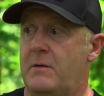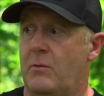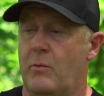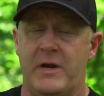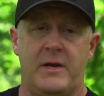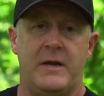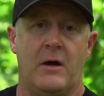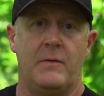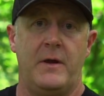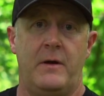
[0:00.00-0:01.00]
winded
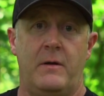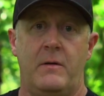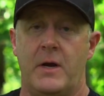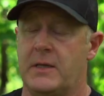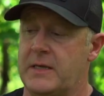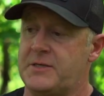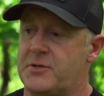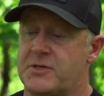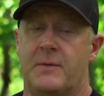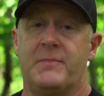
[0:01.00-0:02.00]
down there unless
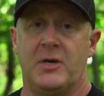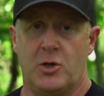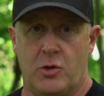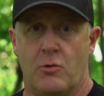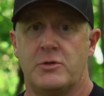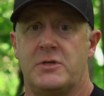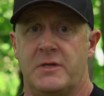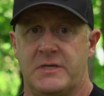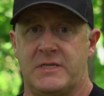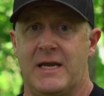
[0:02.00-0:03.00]
there's something close to
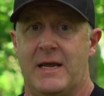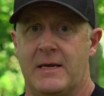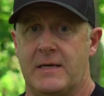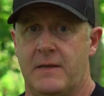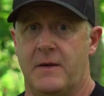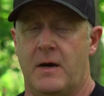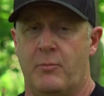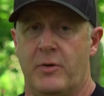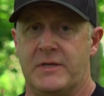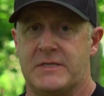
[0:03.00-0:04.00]
the stand on the
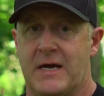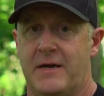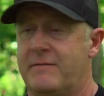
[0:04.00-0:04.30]
upwind side